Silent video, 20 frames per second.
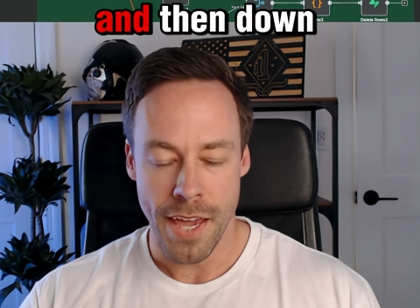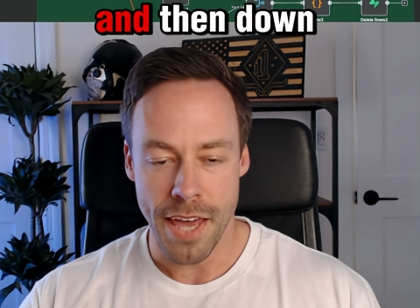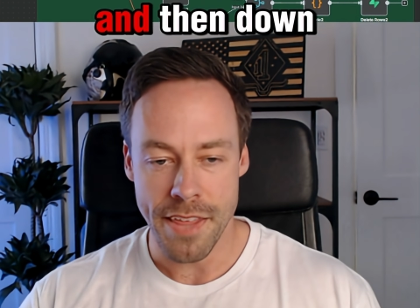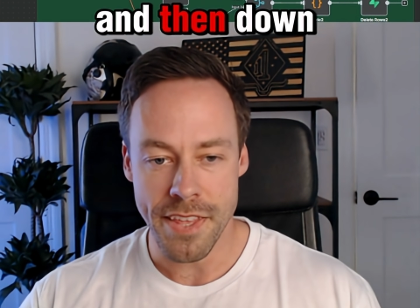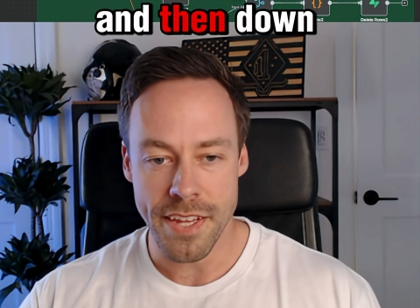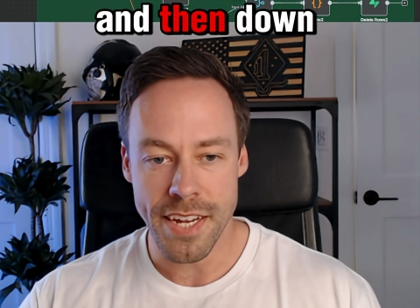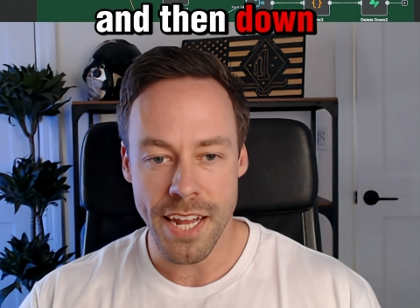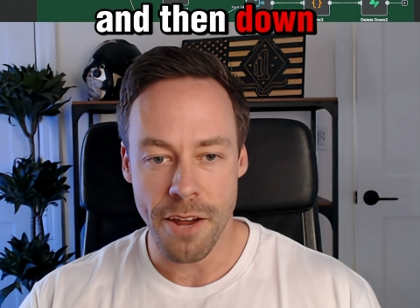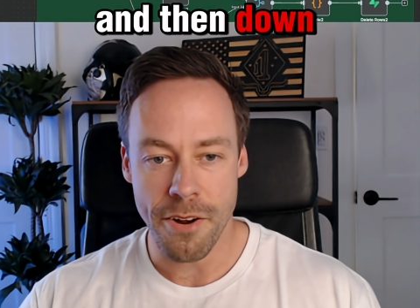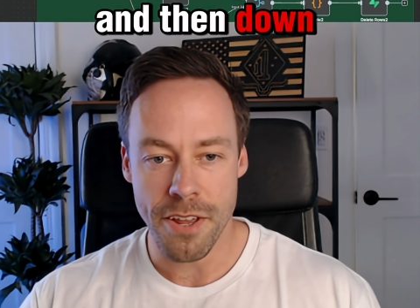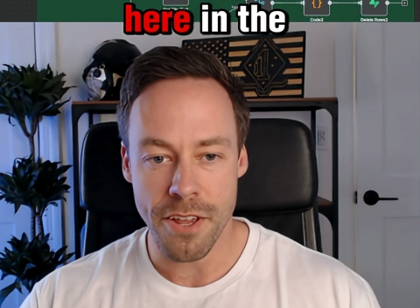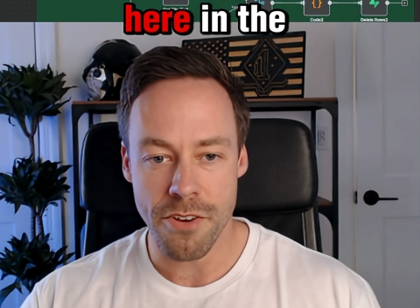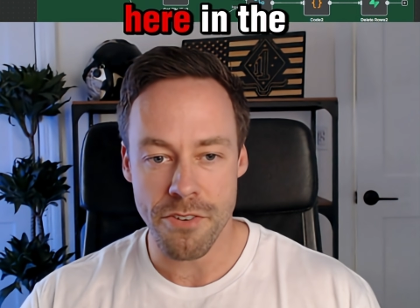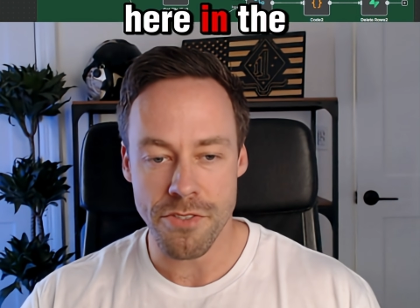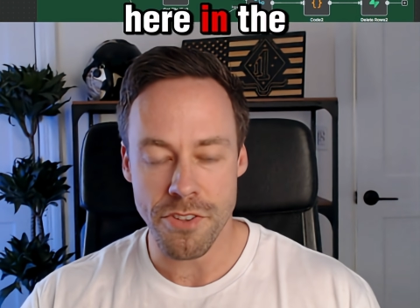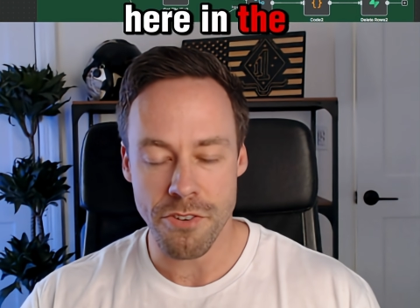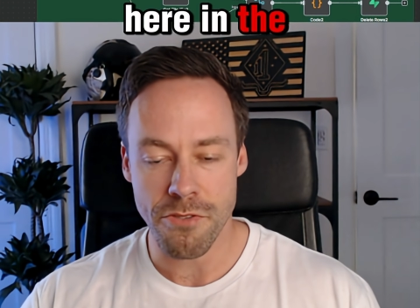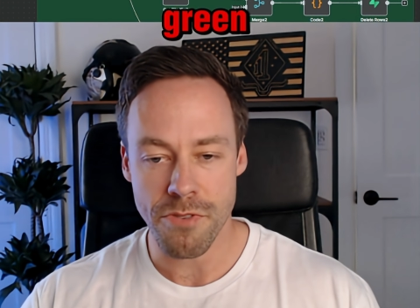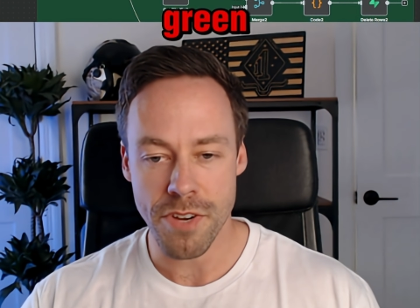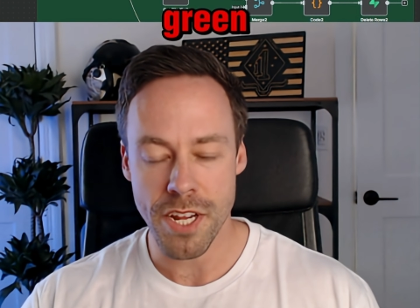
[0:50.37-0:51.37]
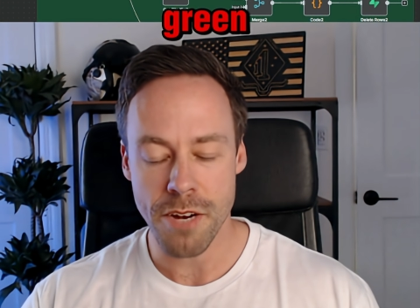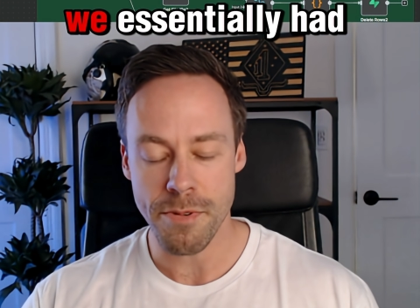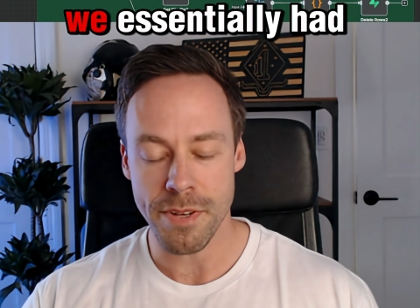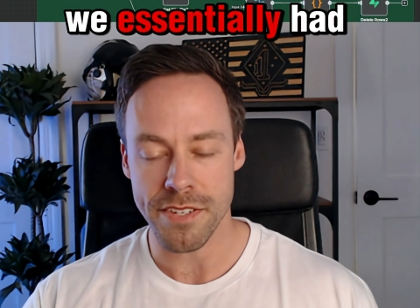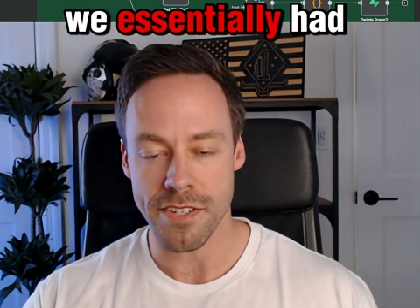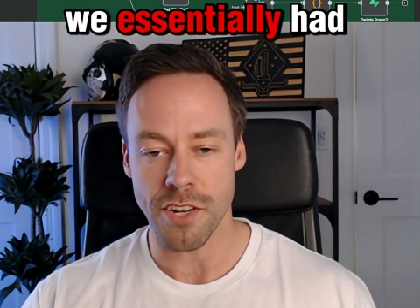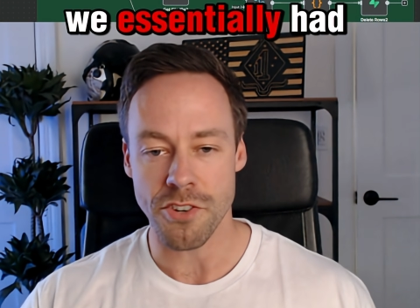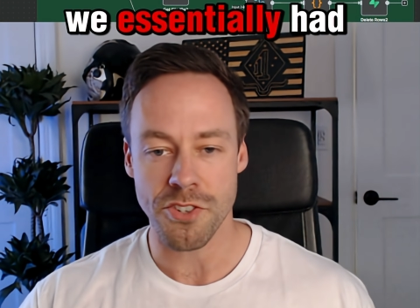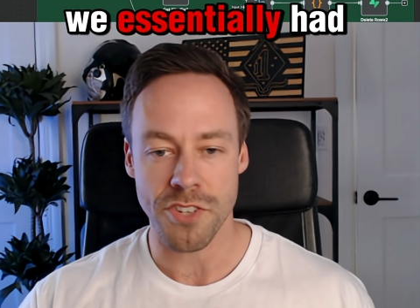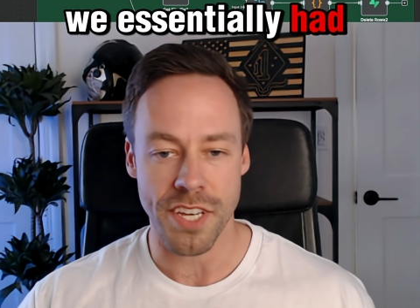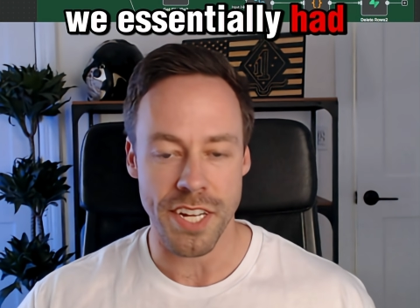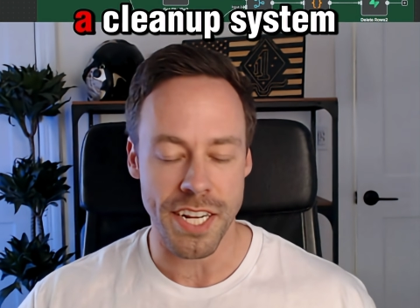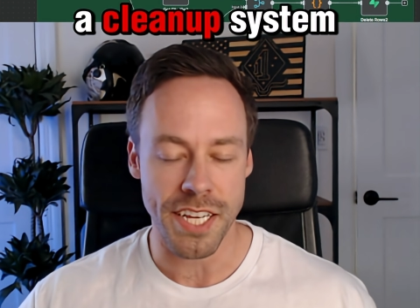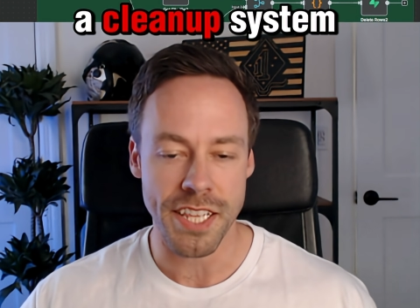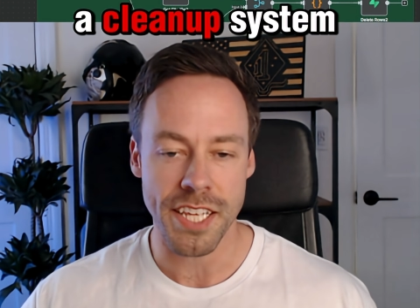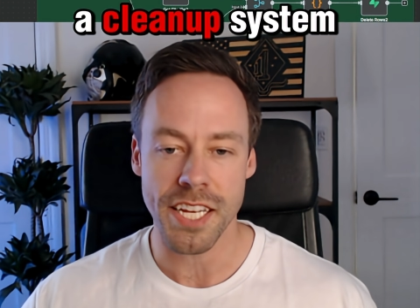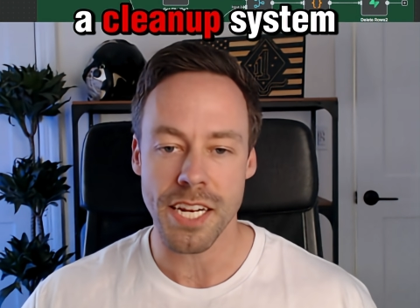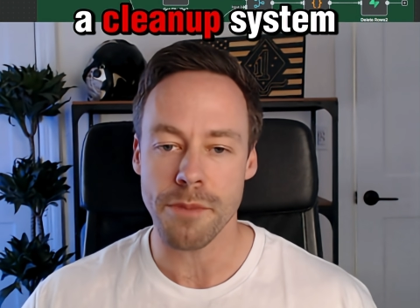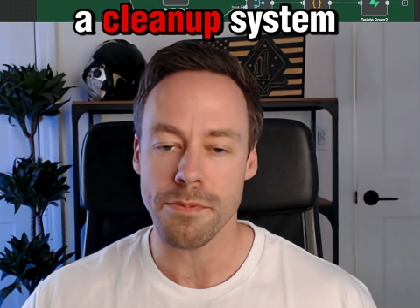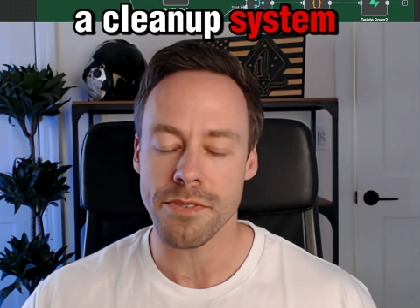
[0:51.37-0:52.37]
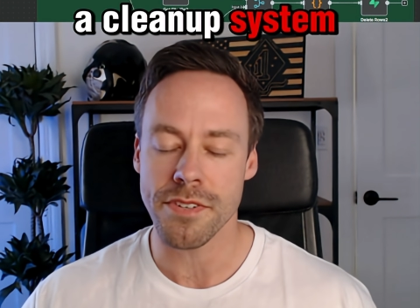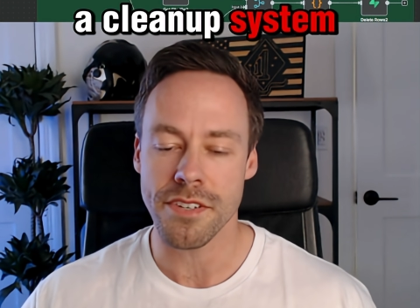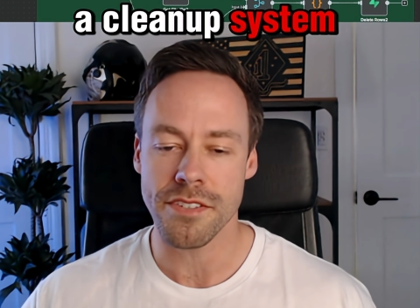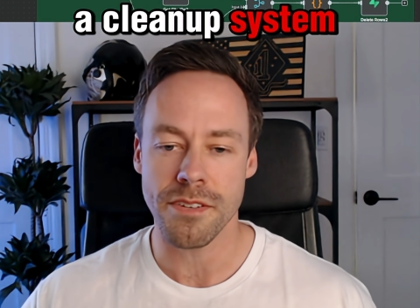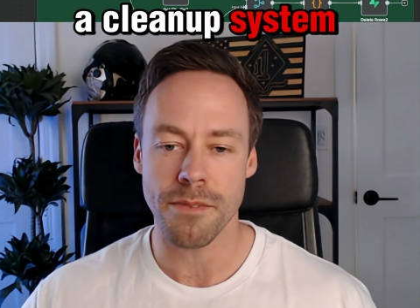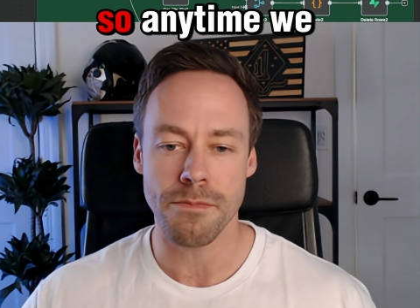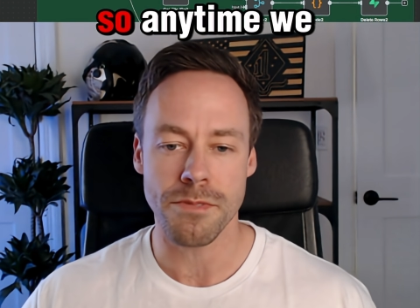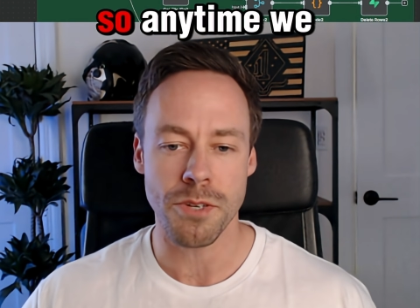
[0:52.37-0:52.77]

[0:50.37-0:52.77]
And then down here in the green, we essentially had a cleanup system.